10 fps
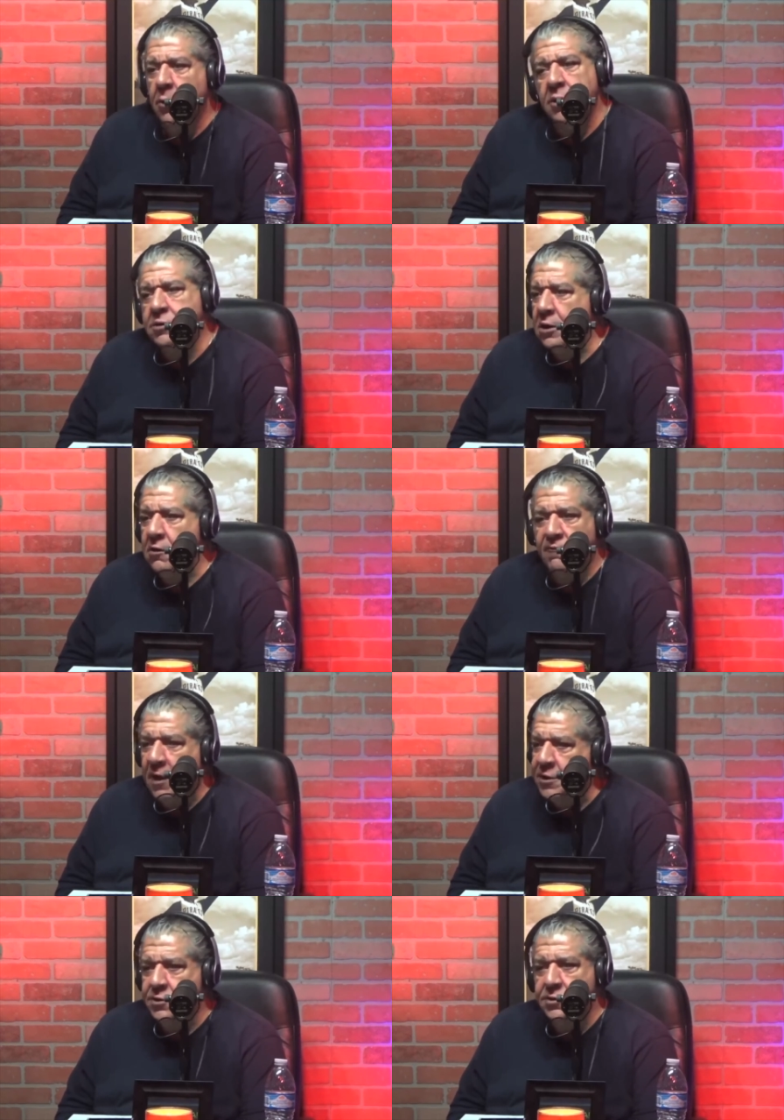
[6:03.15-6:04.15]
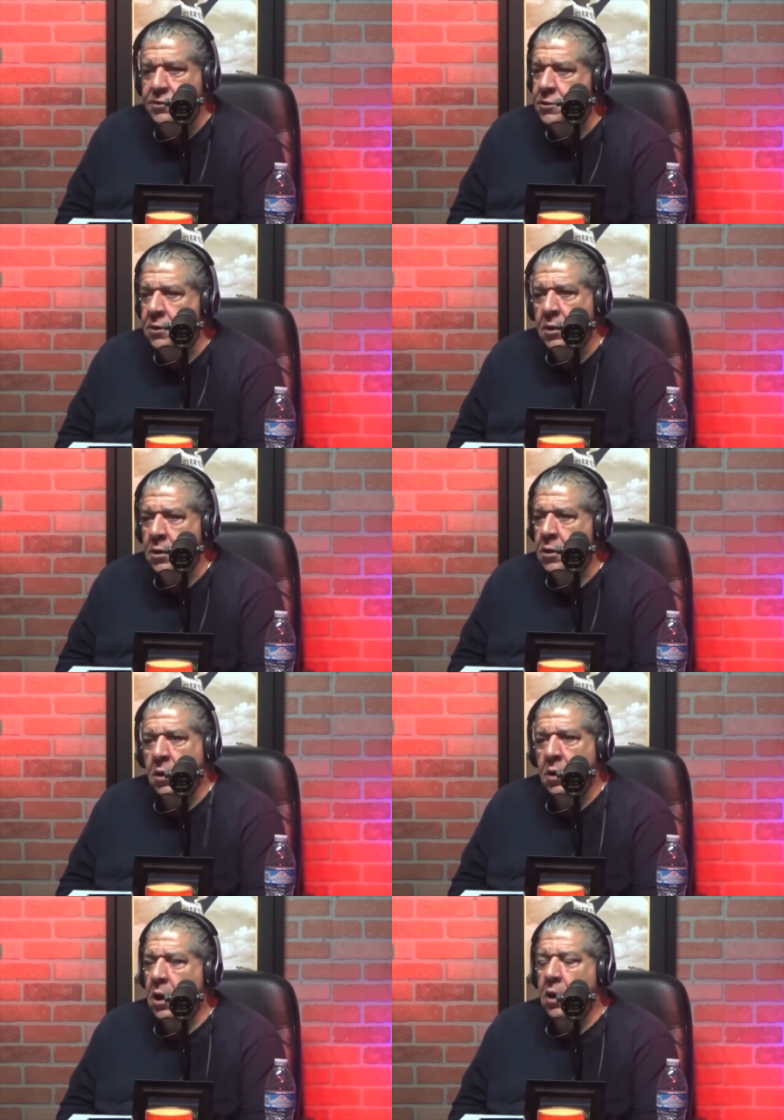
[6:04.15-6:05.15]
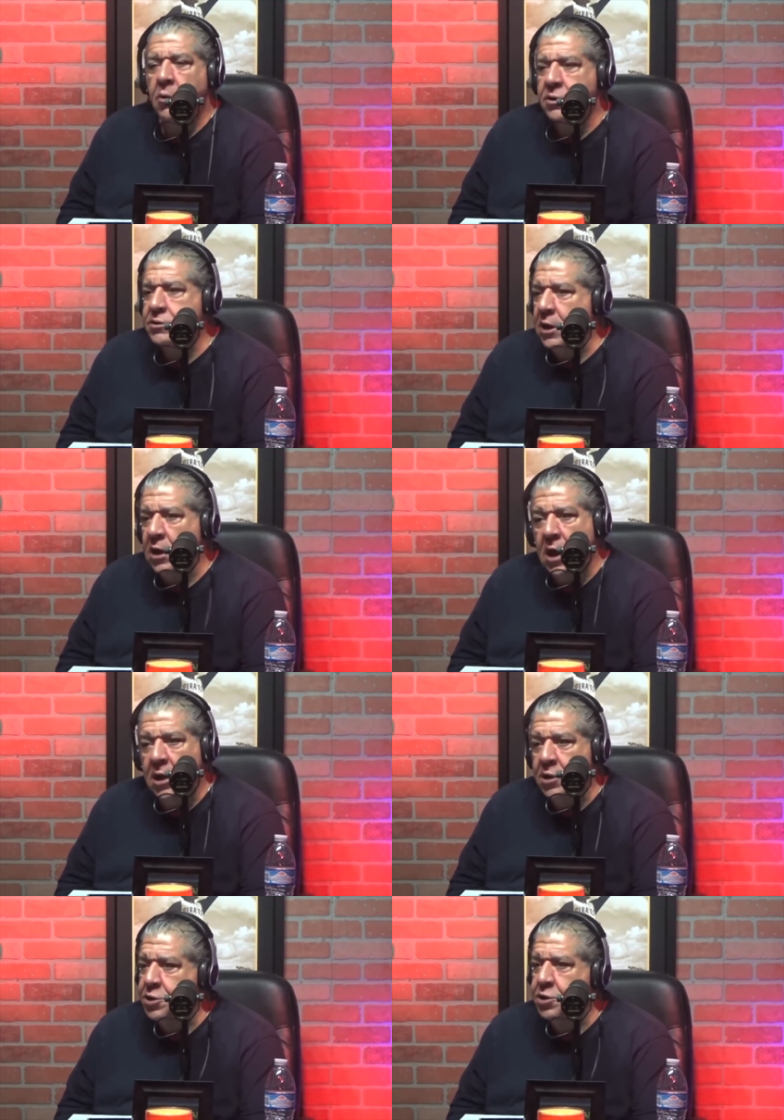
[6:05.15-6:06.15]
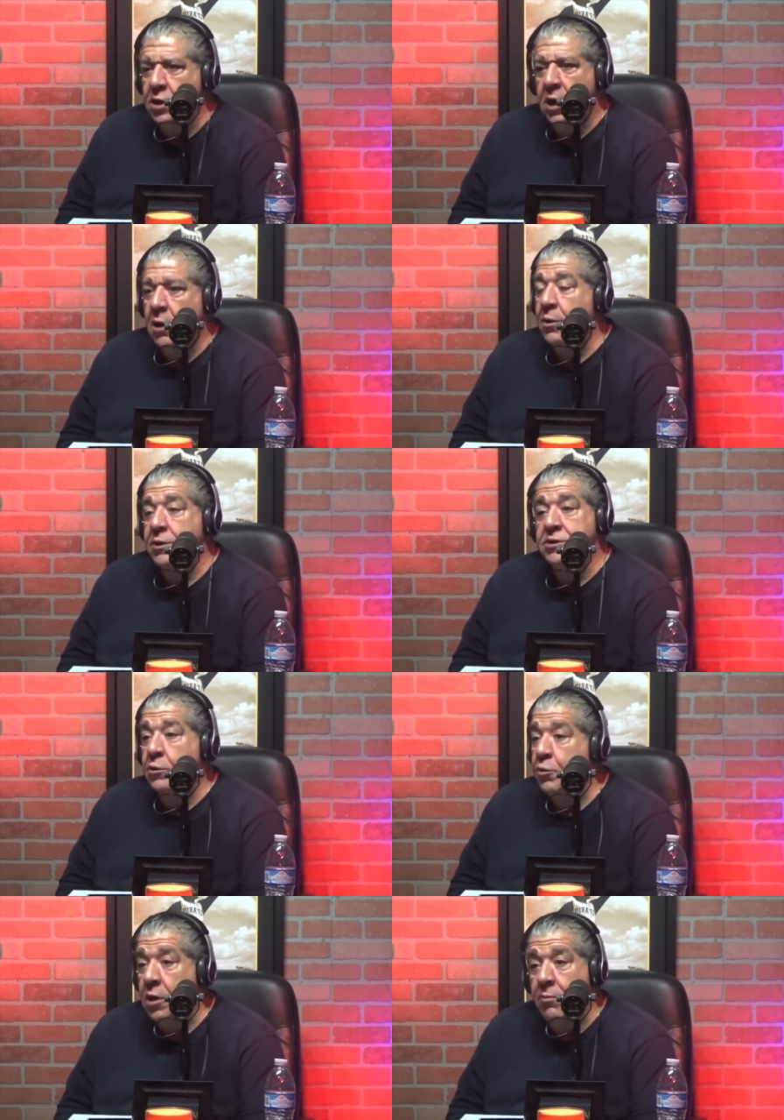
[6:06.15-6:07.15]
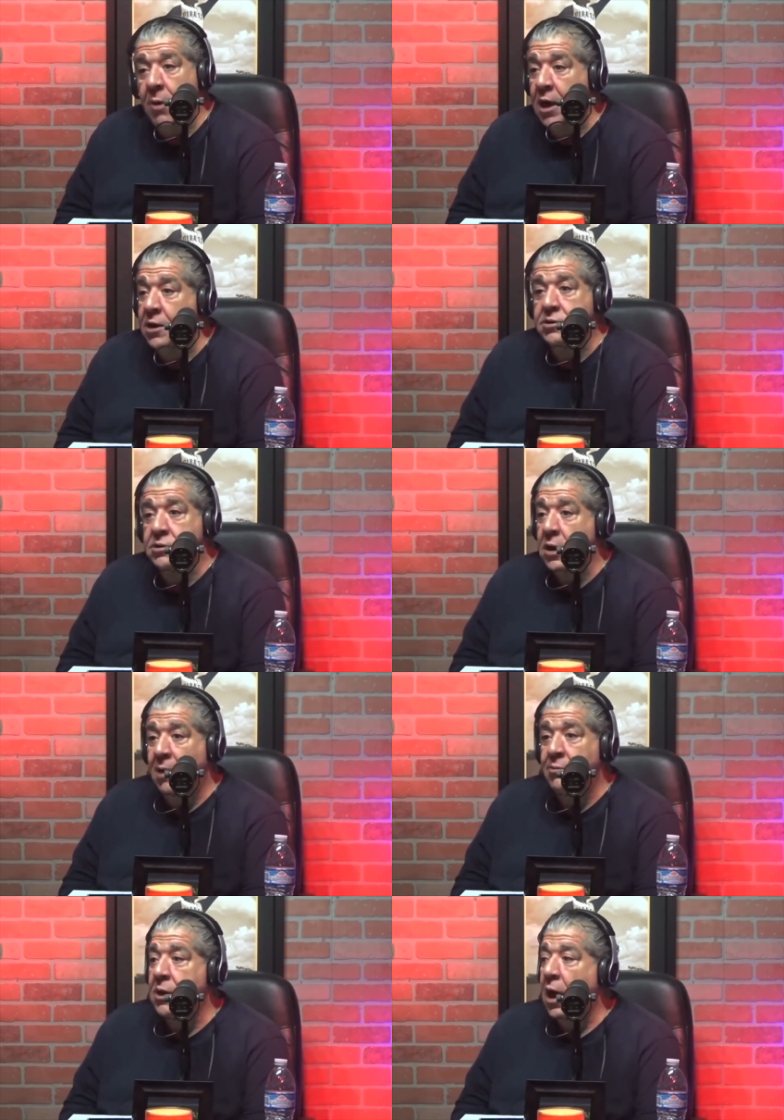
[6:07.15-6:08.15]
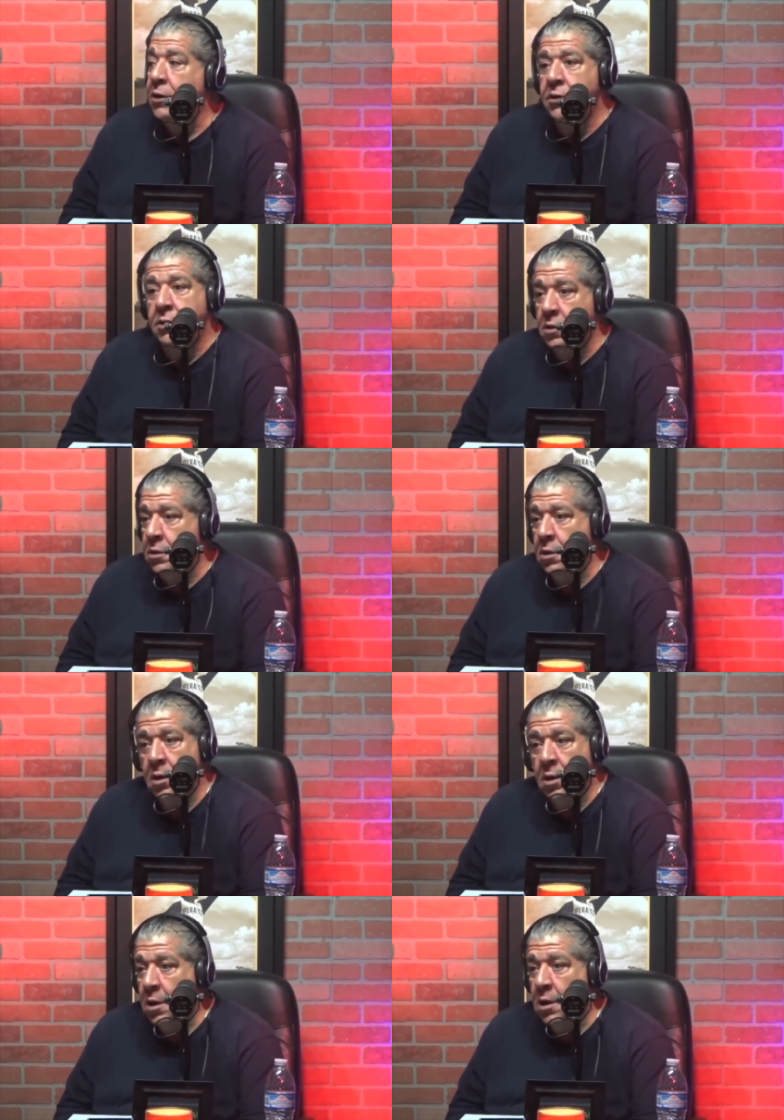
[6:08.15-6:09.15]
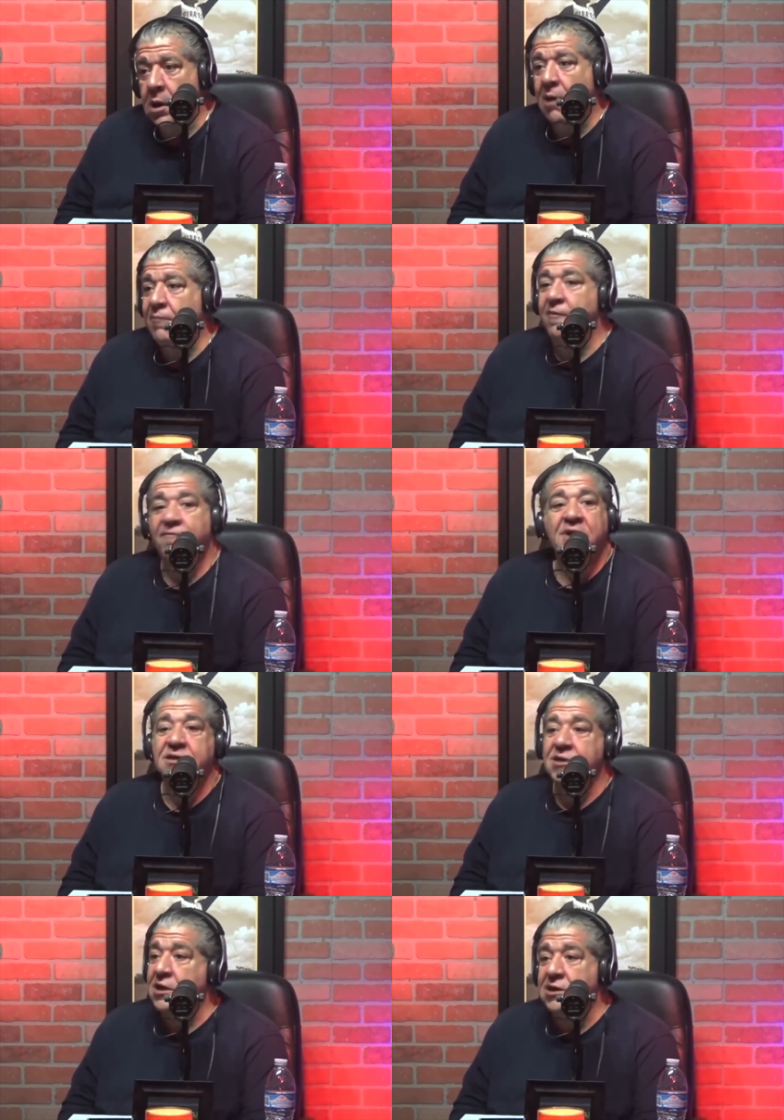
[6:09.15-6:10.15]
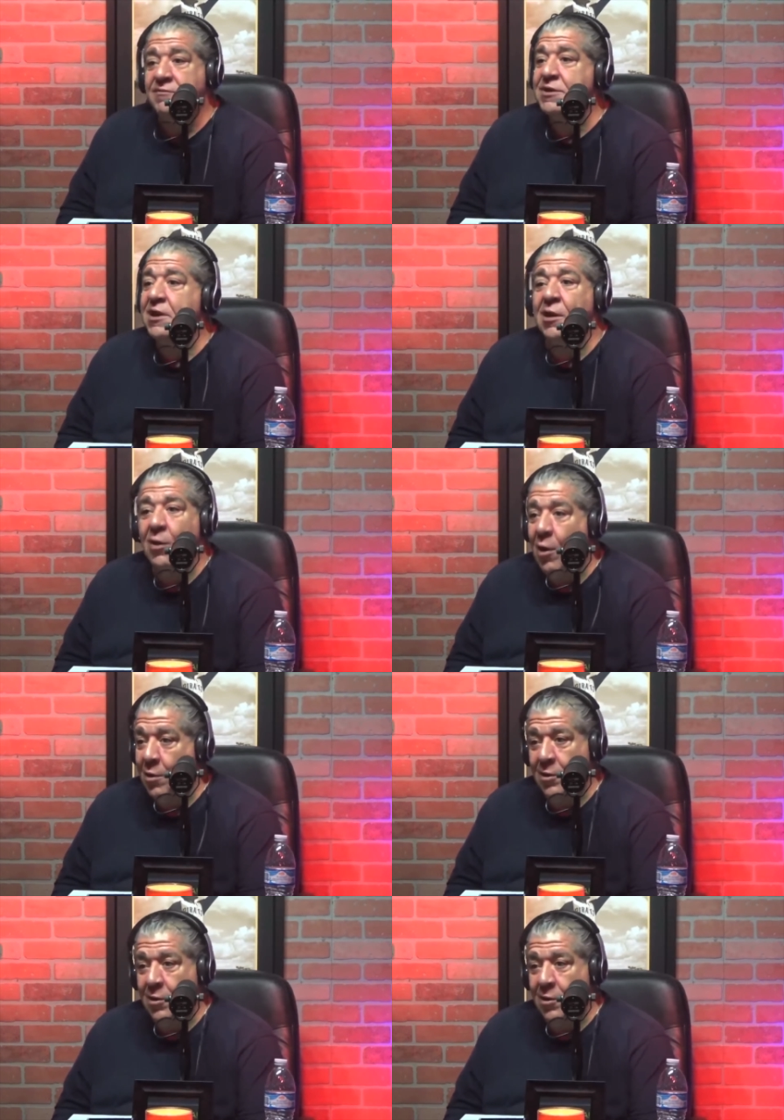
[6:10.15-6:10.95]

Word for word: want to see the Avengers. I don't want to see a lot of shit. I don't want to see remakes. I'm done. I'm 56. I've seen it all.